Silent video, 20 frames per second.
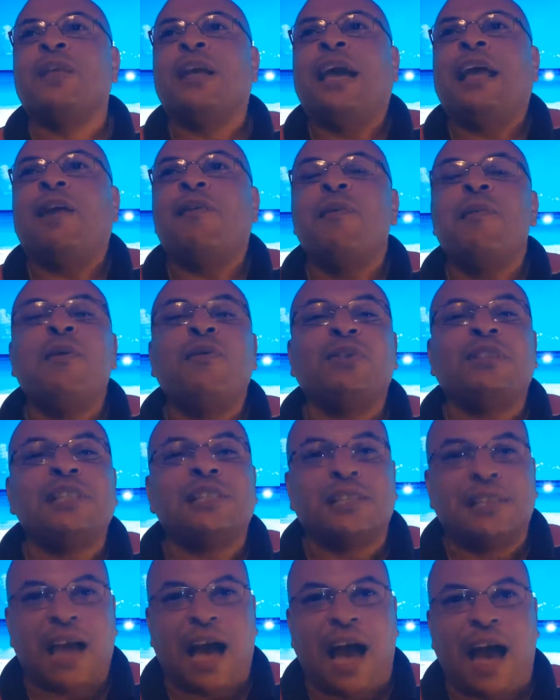And I remember it was
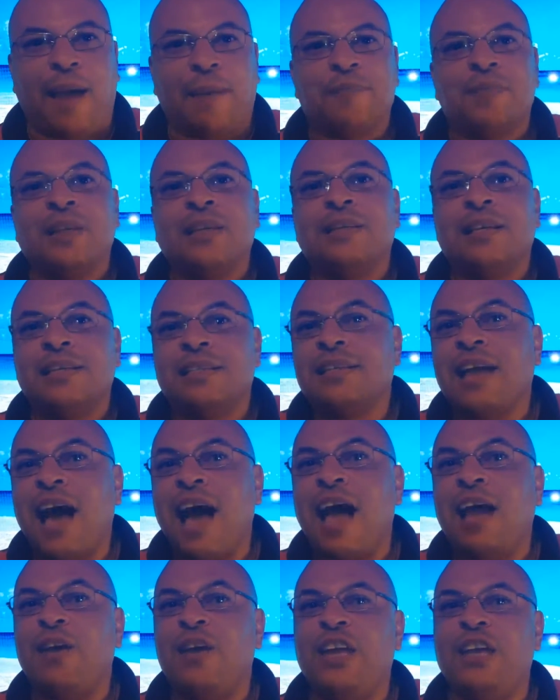this guy. This
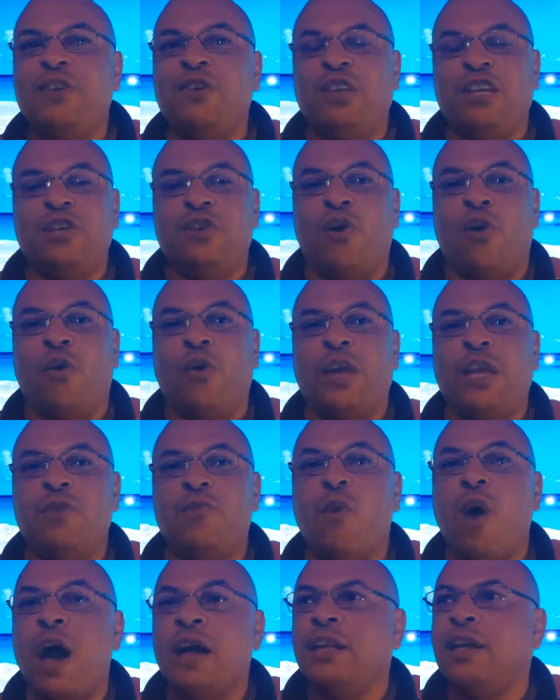guy, he
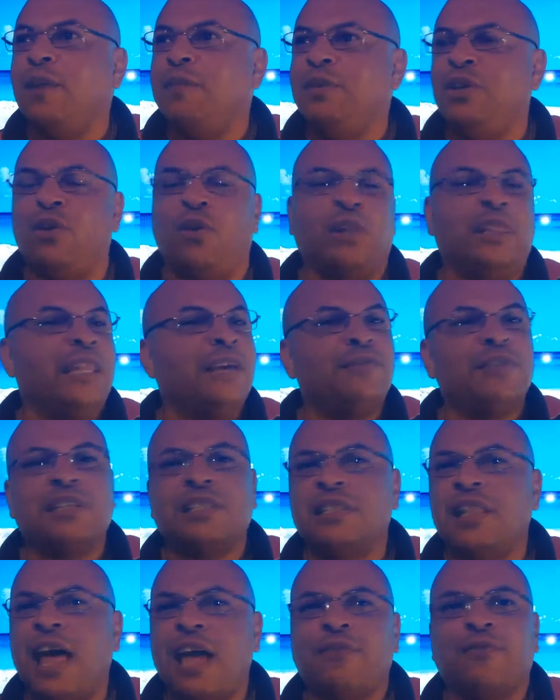wound up, lived
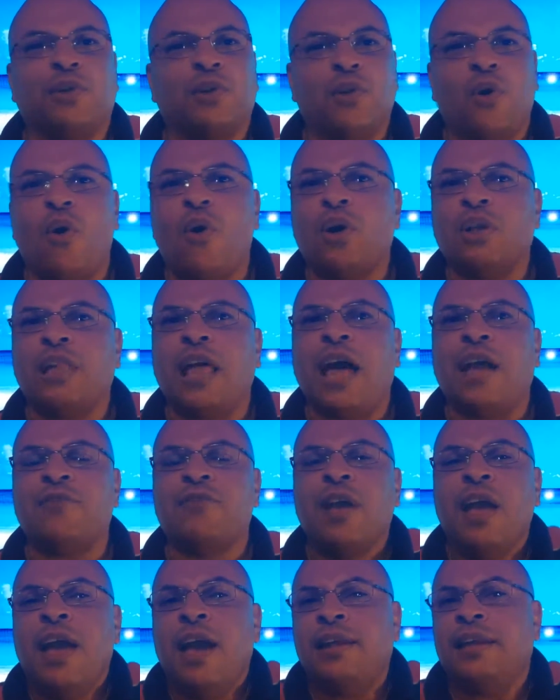his life, a long
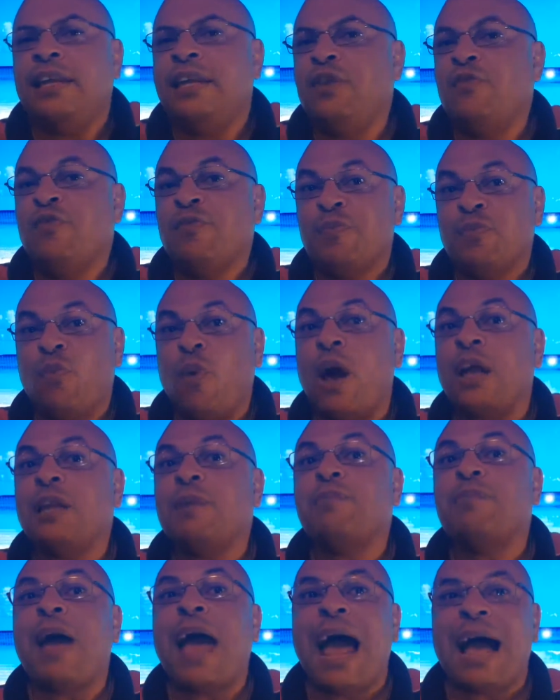life, and then he wound
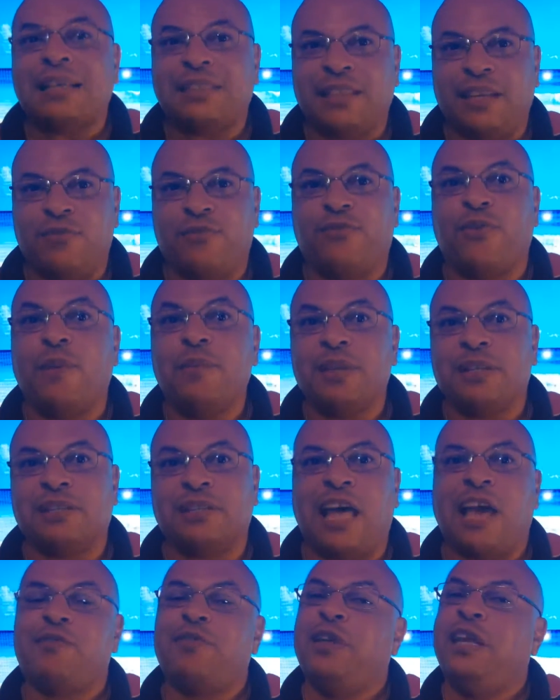up passing from this
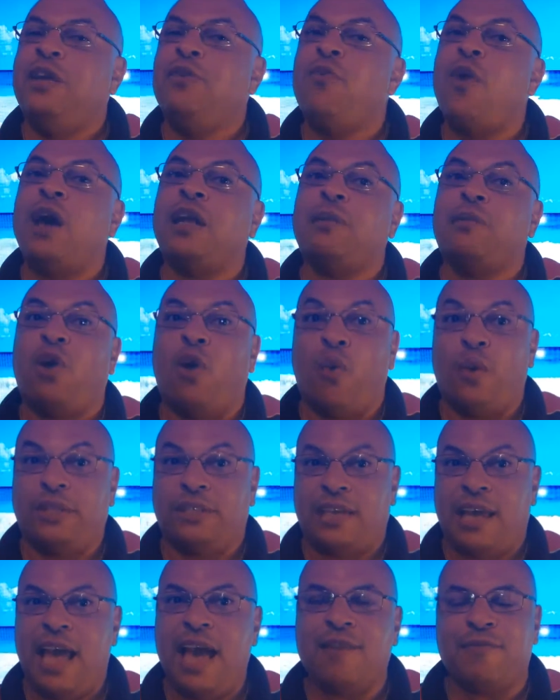life, and he wound up going
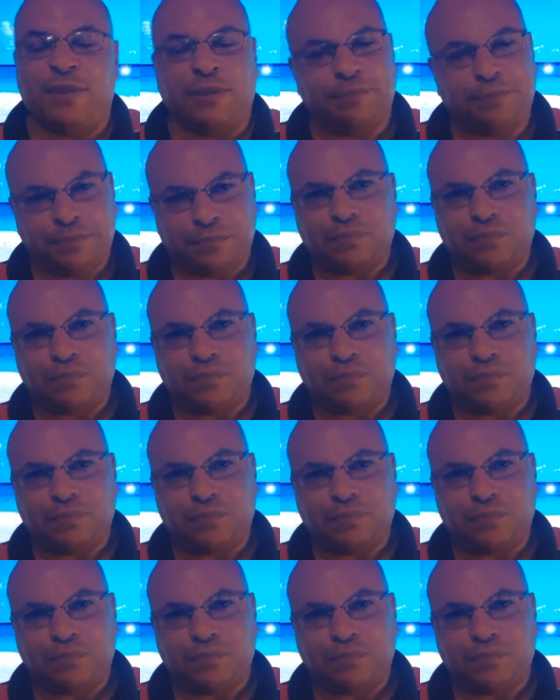to heaven.